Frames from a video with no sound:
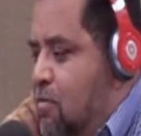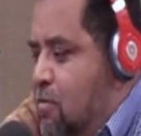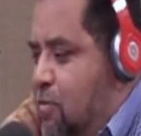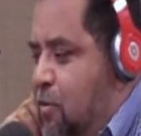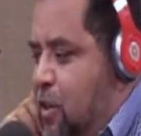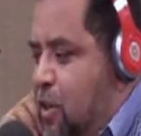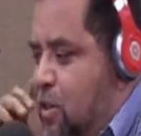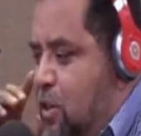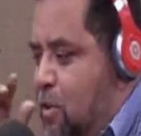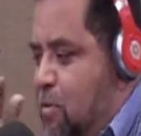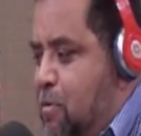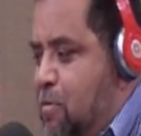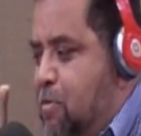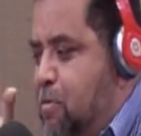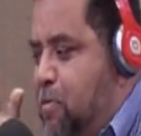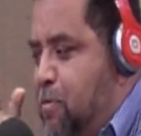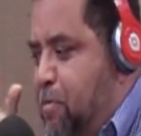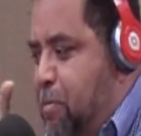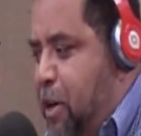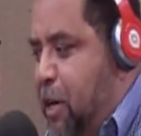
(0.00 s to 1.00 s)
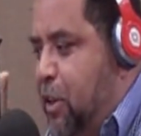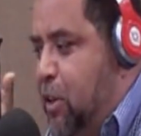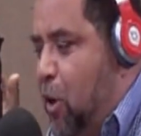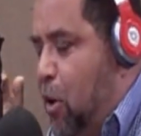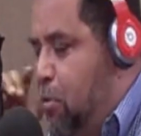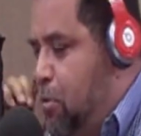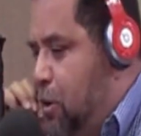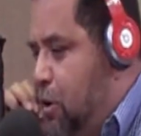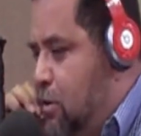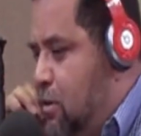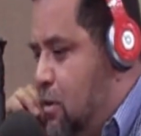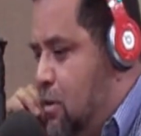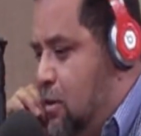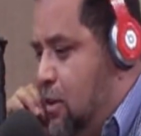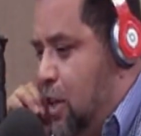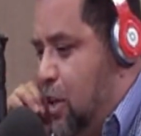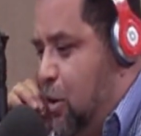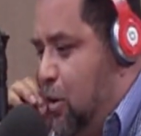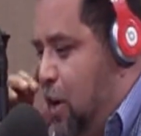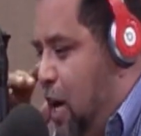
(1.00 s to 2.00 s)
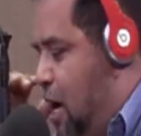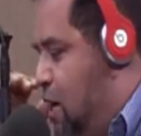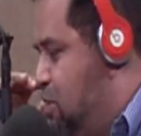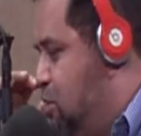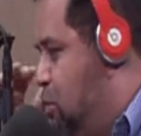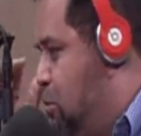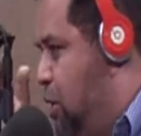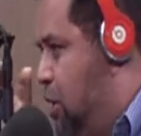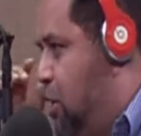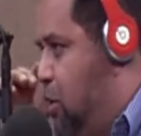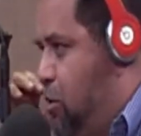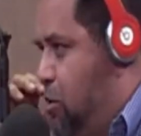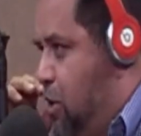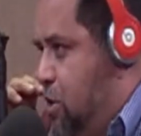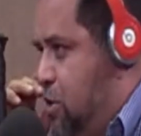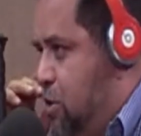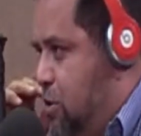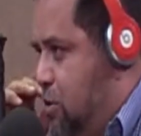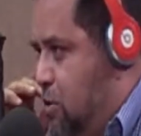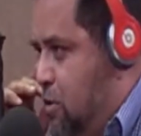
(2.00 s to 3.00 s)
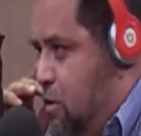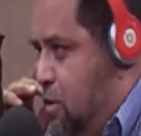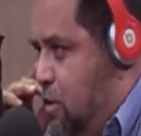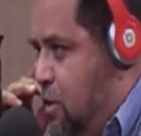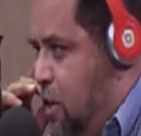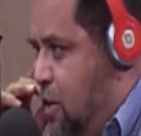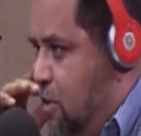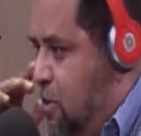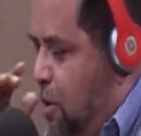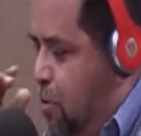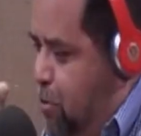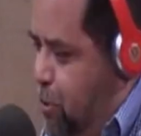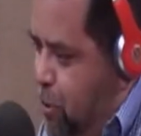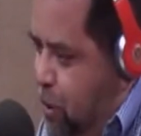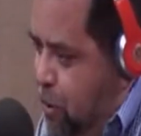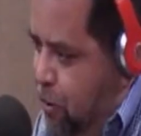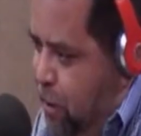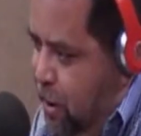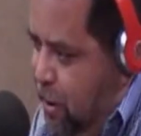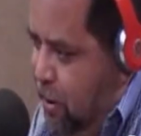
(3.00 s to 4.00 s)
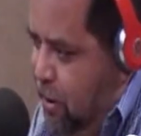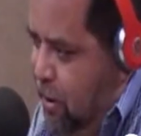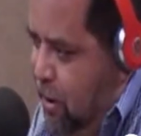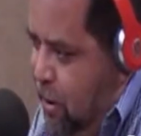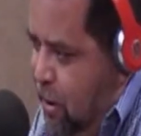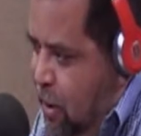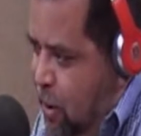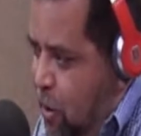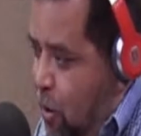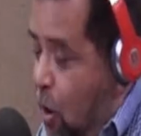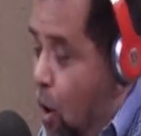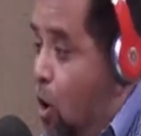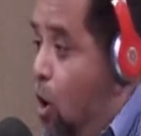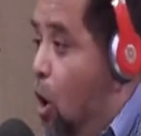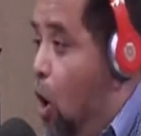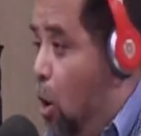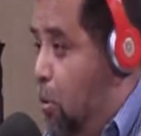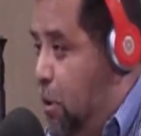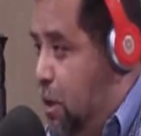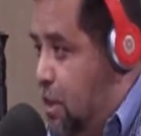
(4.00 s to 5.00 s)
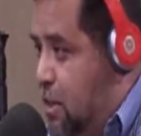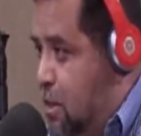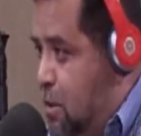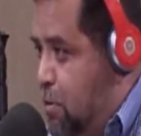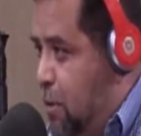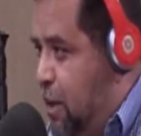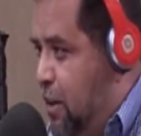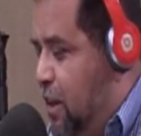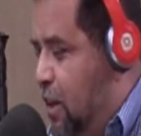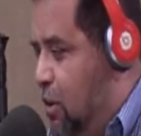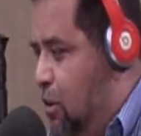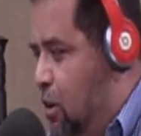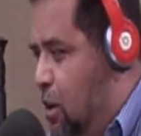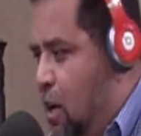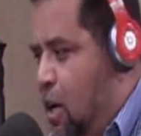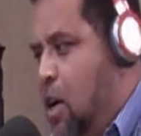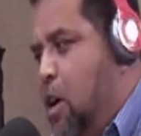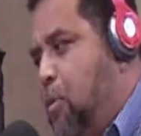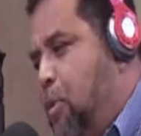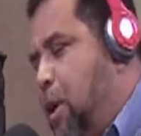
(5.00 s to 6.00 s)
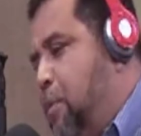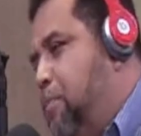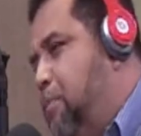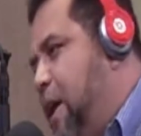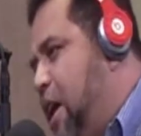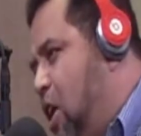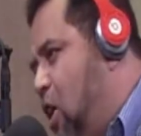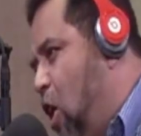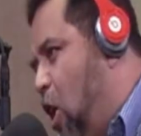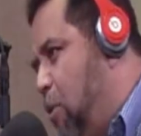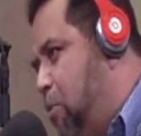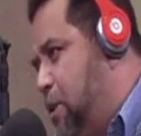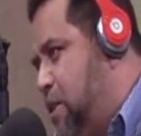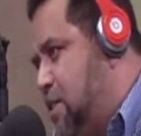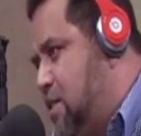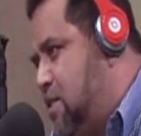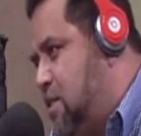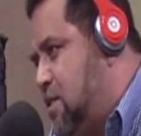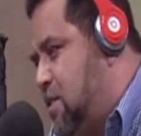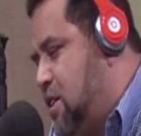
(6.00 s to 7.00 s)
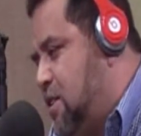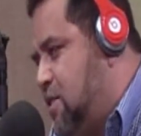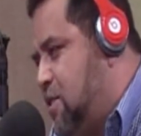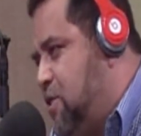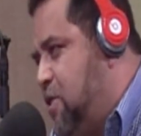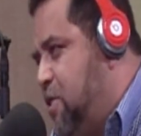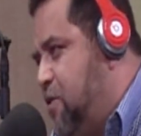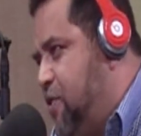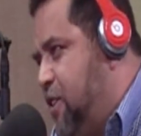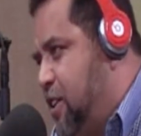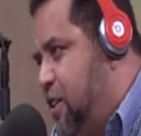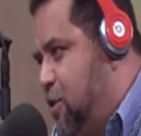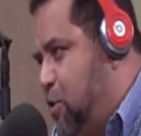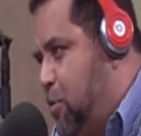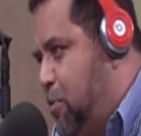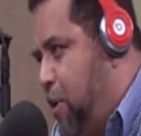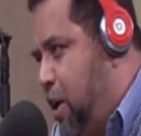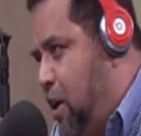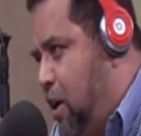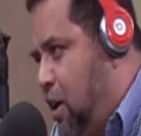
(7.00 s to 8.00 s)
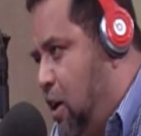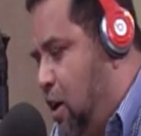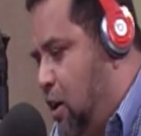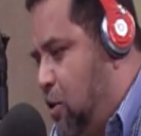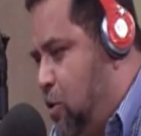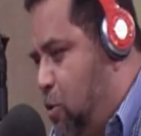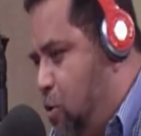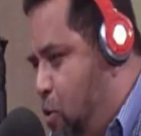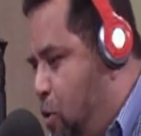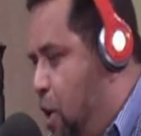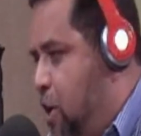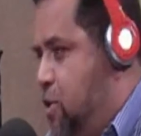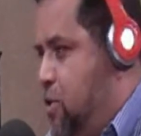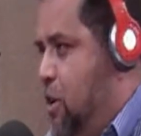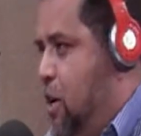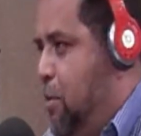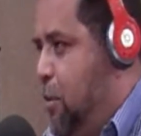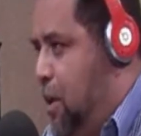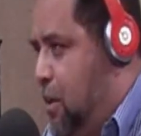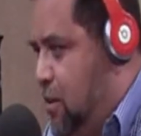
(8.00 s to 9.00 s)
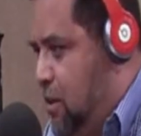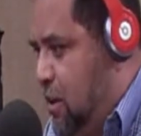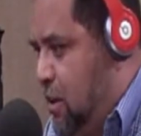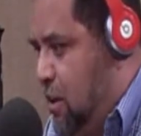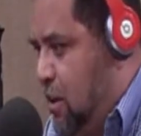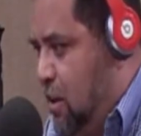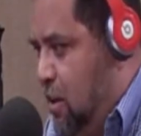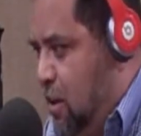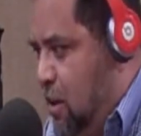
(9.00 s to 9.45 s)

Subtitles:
for some big topics, they don't ask too many questions, they just approve it, or comments, but they don't, well, make comments is different to question about the